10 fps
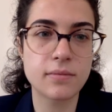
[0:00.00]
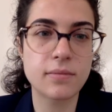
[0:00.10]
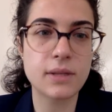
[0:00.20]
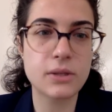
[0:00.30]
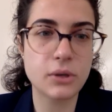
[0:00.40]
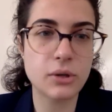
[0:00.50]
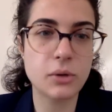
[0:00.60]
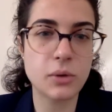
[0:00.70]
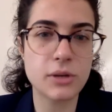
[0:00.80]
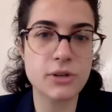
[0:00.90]
That's a good
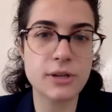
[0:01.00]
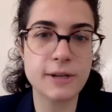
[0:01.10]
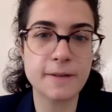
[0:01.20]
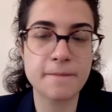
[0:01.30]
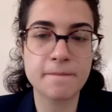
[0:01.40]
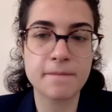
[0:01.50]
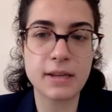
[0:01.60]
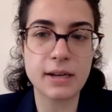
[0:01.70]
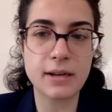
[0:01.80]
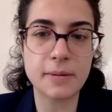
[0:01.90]
question.
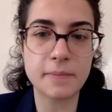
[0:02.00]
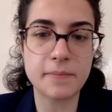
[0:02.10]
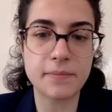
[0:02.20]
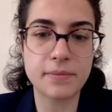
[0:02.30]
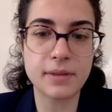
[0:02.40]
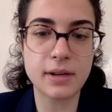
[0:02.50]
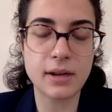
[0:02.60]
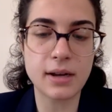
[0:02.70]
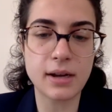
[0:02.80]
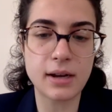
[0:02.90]
A
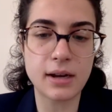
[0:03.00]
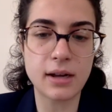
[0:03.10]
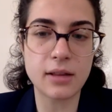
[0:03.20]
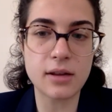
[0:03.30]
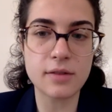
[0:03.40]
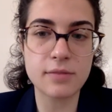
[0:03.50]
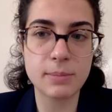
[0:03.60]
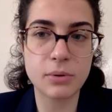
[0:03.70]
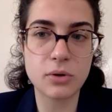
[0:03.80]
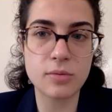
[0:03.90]
lot of my
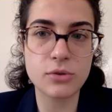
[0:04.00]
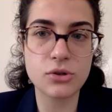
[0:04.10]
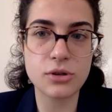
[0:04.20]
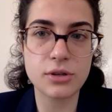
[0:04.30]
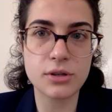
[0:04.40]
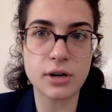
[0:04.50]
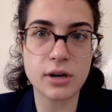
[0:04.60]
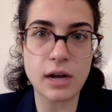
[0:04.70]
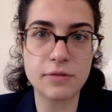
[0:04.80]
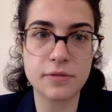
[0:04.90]
poems just start
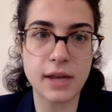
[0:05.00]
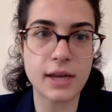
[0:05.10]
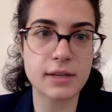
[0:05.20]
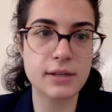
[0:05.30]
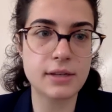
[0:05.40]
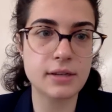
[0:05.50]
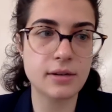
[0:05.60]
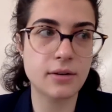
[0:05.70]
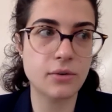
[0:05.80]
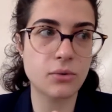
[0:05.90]
off as
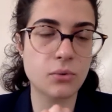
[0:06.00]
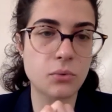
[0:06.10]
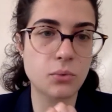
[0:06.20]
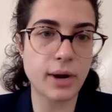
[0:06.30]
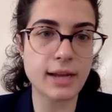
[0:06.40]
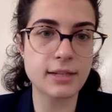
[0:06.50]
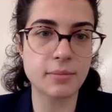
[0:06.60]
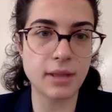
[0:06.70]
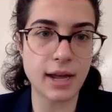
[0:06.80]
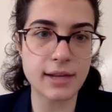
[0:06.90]

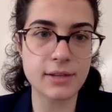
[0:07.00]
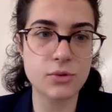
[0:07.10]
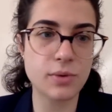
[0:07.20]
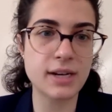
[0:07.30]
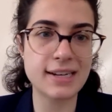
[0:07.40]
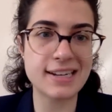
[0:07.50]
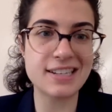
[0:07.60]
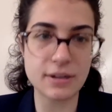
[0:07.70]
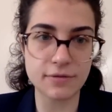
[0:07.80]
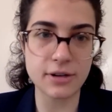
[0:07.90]
random lines written in
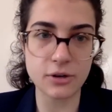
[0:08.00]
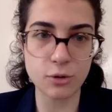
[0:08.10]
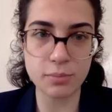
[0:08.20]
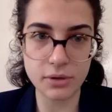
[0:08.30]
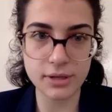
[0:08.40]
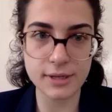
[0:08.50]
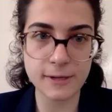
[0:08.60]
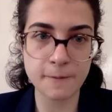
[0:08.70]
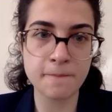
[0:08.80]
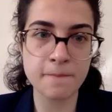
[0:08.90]
different
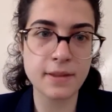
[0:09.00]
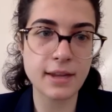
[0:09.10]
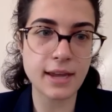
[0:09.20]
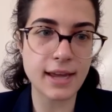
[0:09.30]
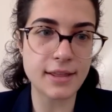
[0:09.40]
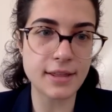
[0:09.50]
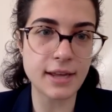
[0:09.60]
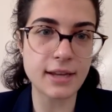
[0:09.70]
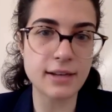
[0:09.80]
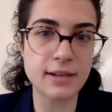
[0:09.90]
notebooks. And
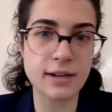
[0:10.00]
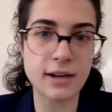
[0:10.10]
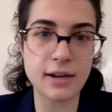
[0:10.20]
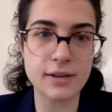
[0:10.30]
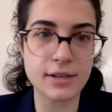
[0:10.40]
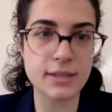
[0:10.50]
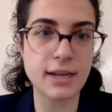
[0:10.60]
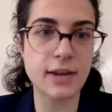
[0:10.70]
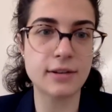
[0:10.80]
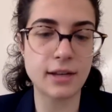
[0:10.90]
then I'll sit
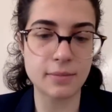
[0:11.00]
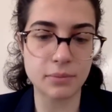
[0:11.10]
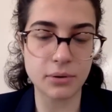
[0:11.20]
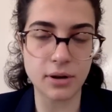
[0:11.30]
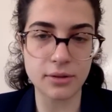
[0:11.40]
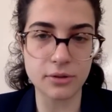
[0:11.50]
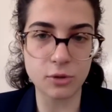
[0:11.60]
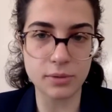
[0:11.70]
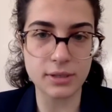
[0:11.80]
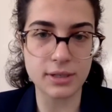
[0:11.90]
down and put all the
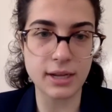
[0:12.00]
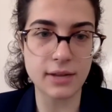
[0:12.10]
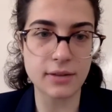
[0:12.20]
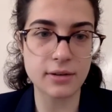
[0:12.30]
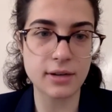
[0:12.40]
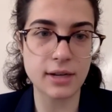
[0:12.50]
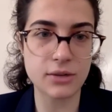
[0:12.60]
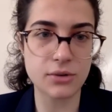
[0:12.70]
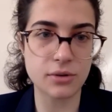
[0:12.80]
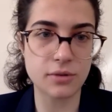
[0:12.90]
notebooks together and
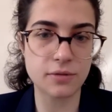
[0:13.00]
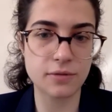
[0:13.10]
sort of